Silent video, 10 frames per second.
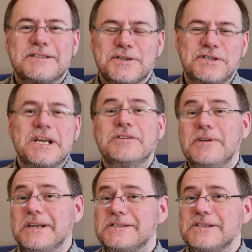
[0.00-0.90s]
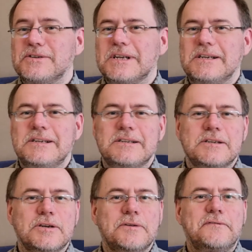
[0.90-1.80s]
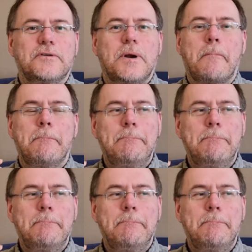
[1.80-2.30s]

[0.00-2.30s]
So generally, it's a good idea to go for a